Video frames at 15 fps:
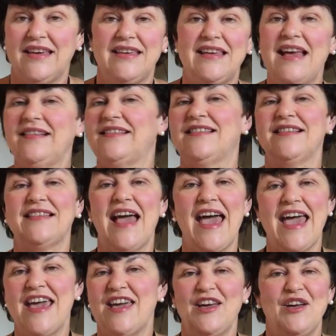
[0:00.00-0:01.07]

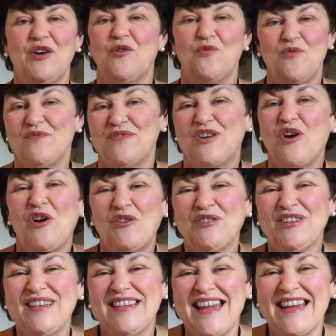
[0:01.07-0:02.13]
Yesterday,
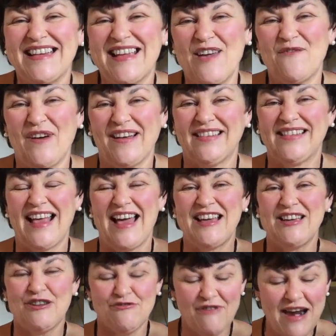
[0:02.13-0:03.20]
Gordon did give us that
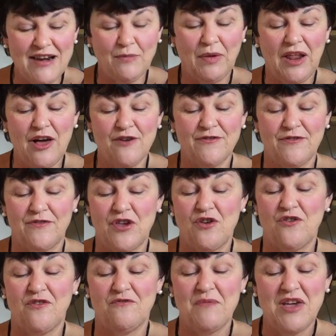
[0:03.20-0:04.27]
incredible
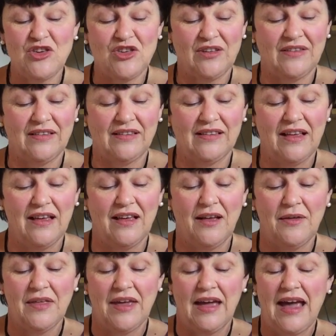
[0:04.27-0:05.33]
overview of missions
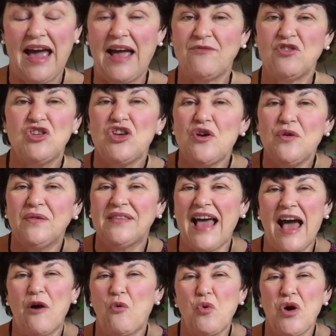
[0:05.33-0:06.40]
and use
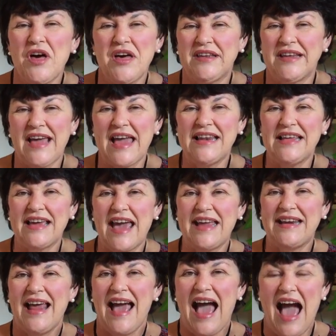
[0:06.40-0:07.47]
that word
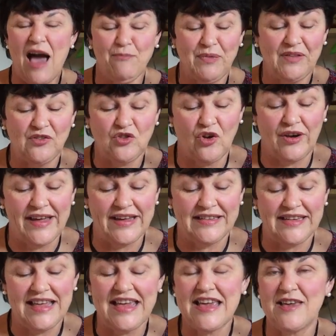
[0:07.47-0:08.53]
again, apostolic
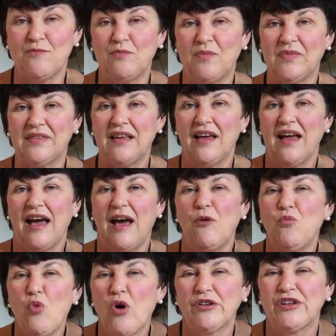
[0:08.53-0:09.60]
teams,
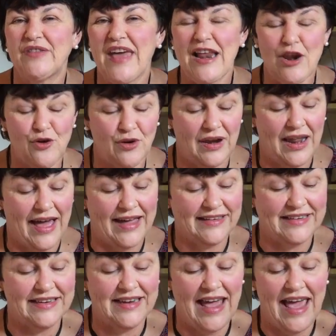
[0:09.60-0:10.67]
and what do they look like
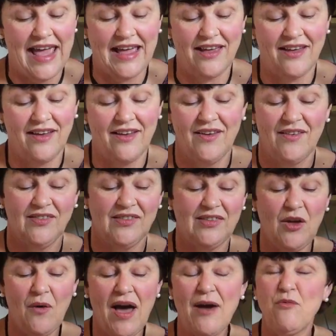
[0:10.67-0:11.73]
today?
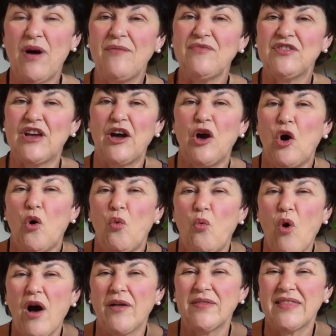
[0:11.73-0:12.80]
So I wonder
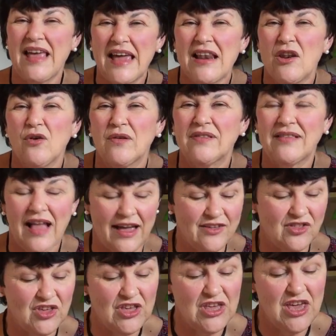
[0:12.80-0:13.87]
what it looks like
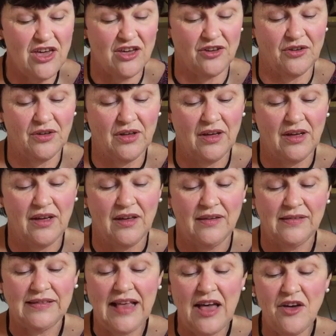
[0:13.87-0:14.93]
to you.
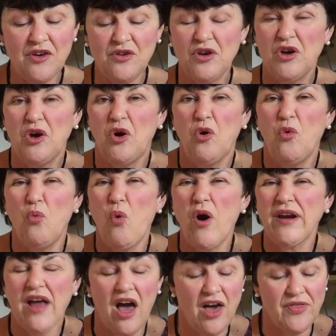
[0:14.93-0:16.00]
So
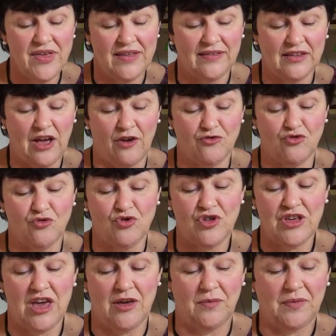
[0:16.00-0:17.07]
what are these cultural
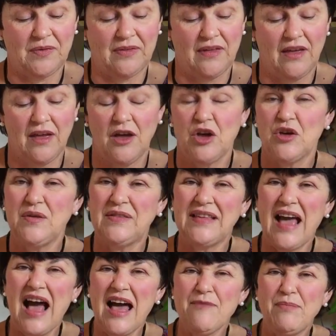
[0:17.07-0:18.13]
shifts? You see,
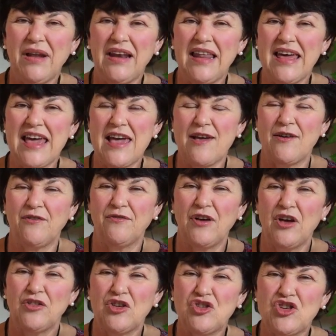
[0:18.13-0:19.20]
I believe
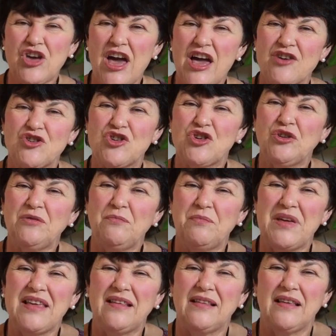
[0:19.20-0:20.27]
the church shouldn't
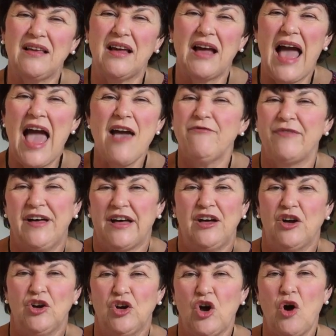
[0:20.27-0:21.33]
be ever
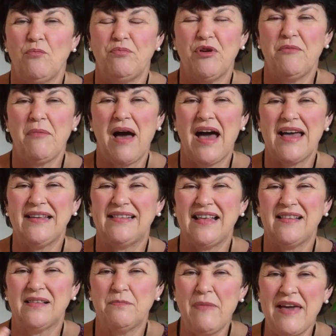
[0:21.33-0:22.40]
compromise
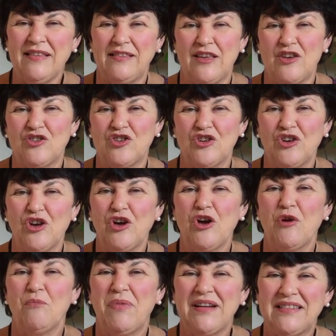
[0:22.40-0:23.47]
its message,
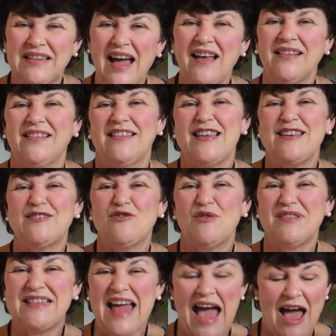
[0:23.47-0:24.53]
but does need to
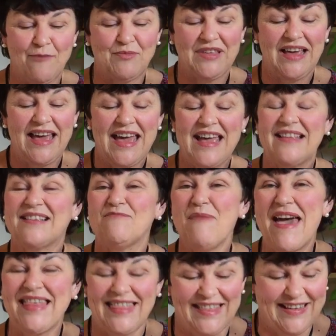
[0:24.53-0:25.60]
adapt its
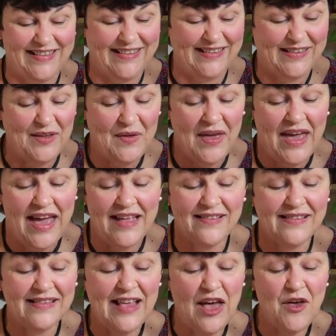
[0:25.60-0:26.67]
methods. And
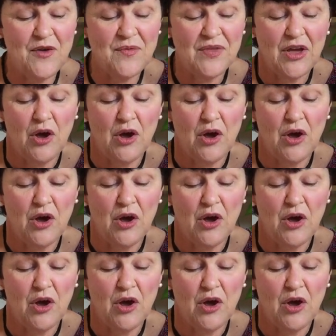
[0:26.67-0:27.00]
so